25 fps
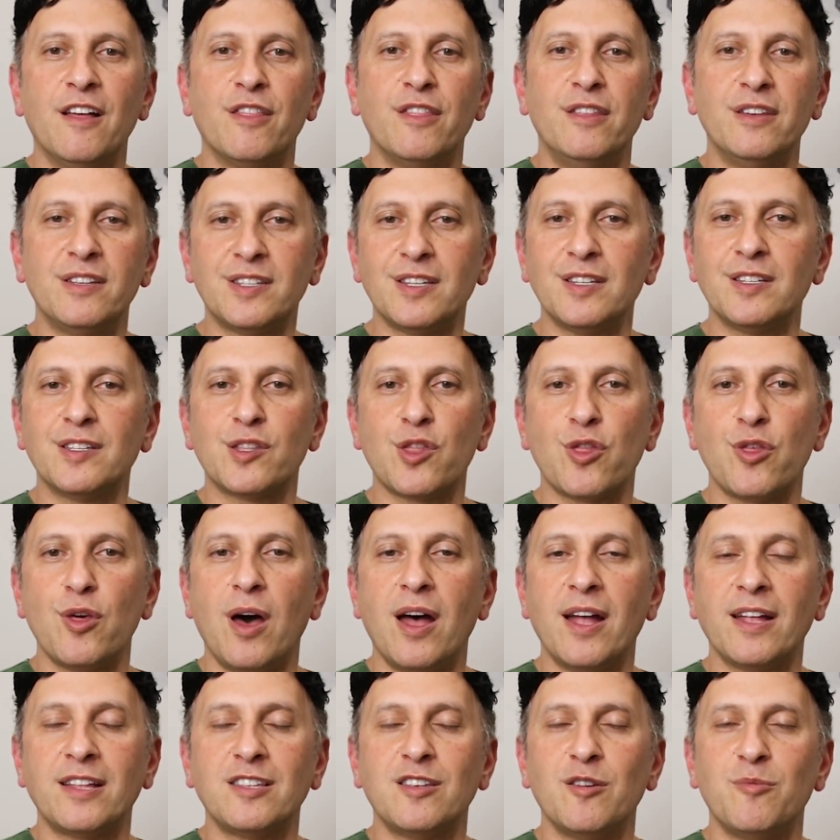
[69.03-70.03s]
this is
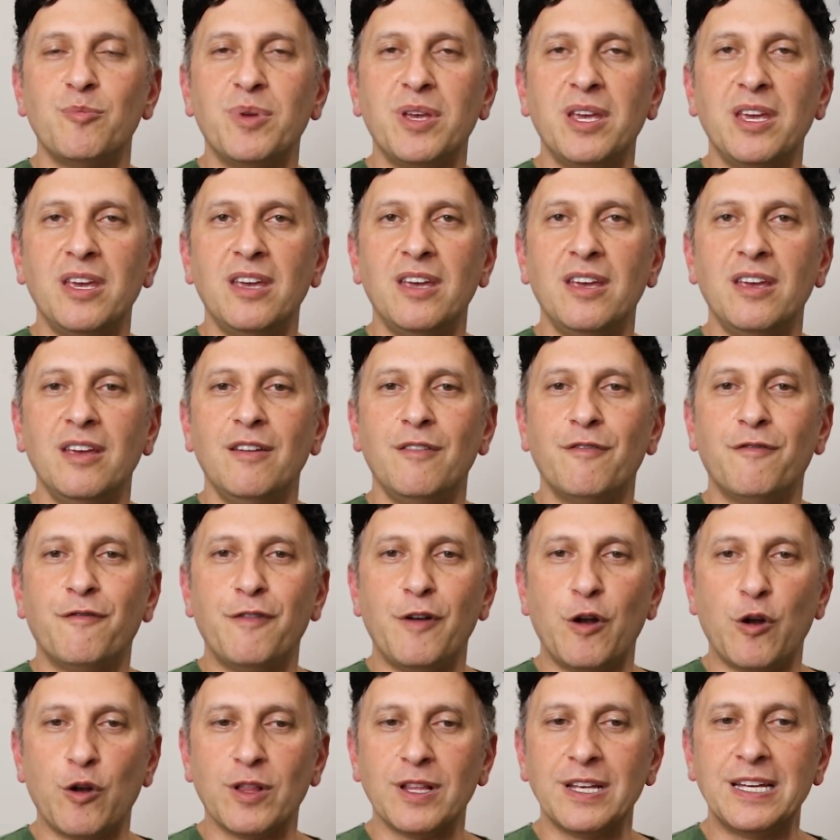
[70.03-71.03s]
thought to be
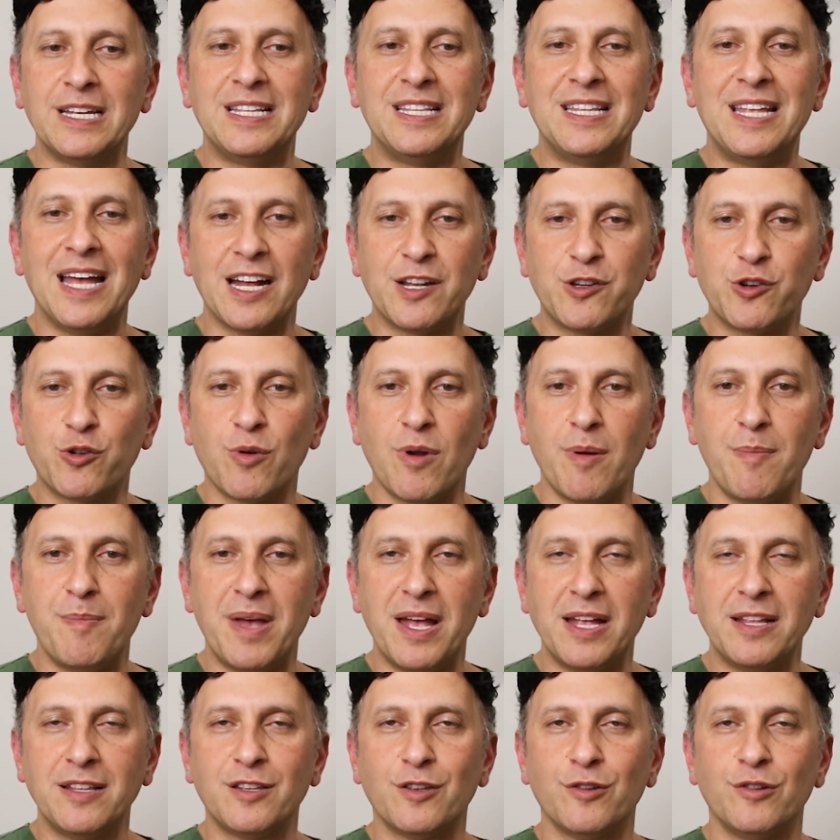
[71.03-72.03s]
fairly
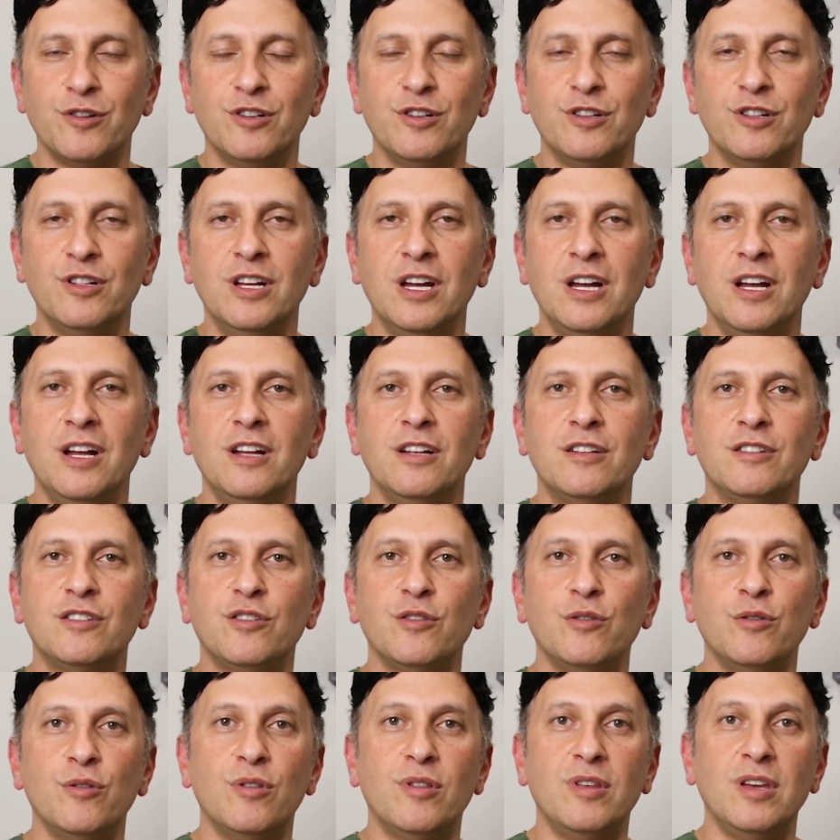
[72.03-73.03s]
detrimental
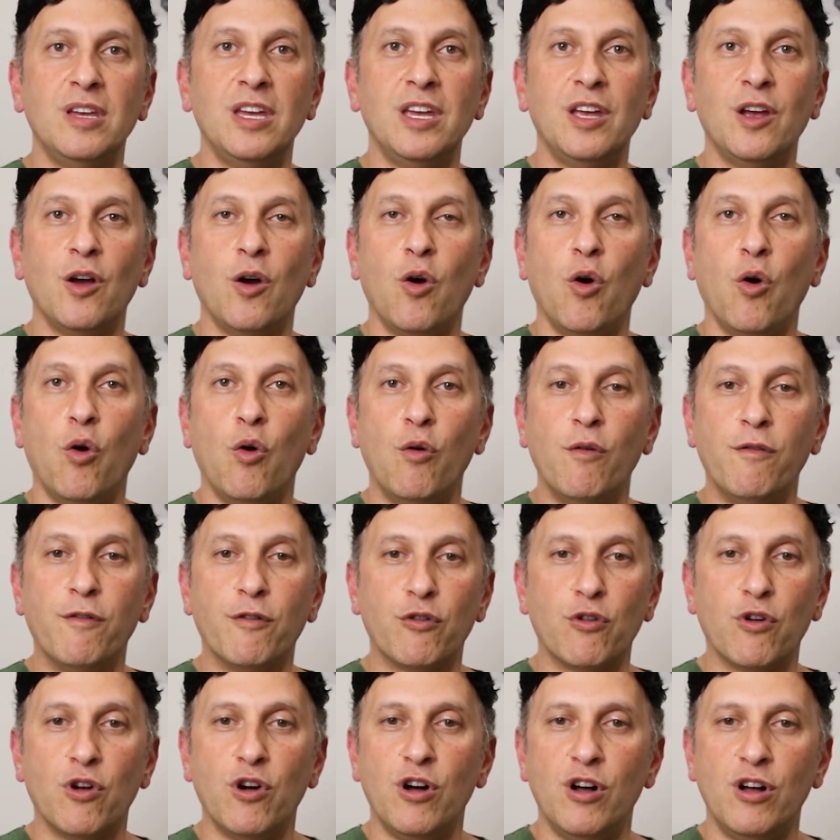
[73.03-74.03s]
to the
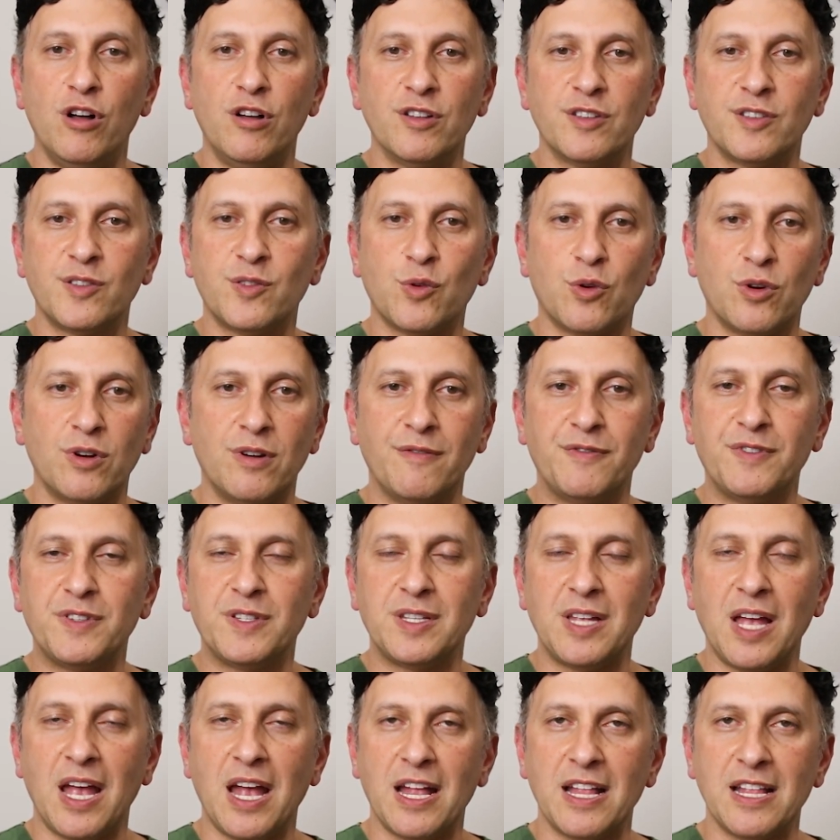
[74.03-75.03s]
overall sort of
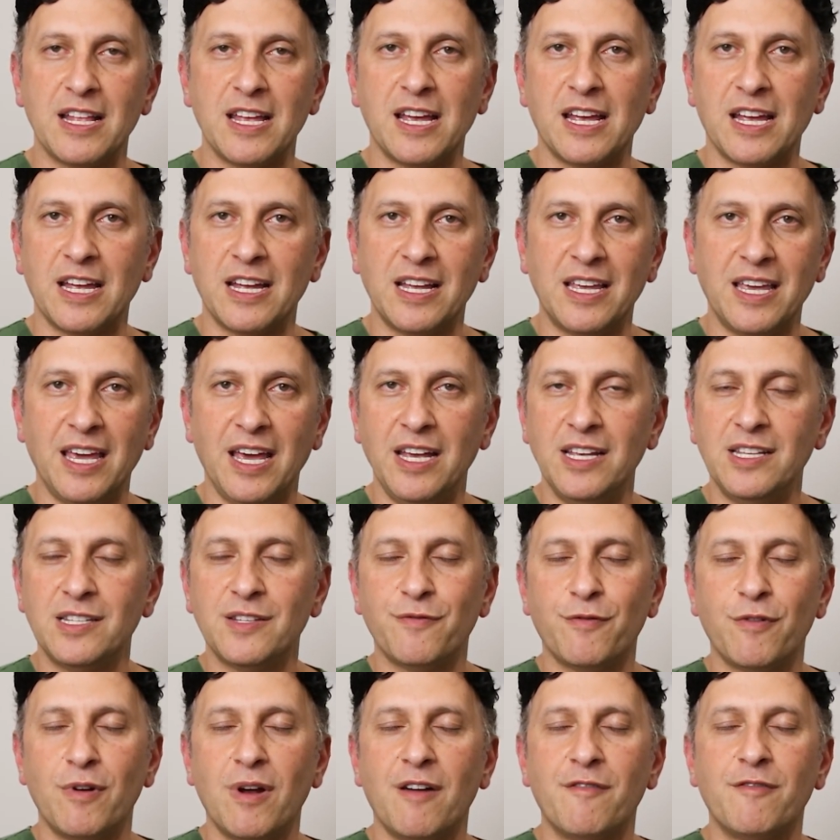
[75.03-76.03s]
standing and
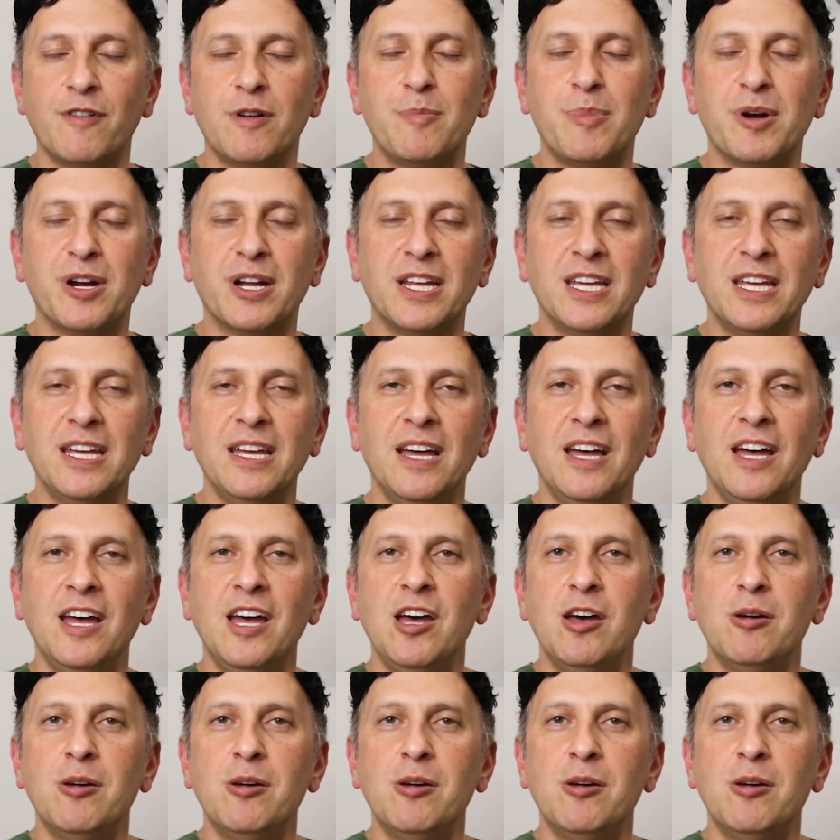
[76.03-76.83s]
case for everybody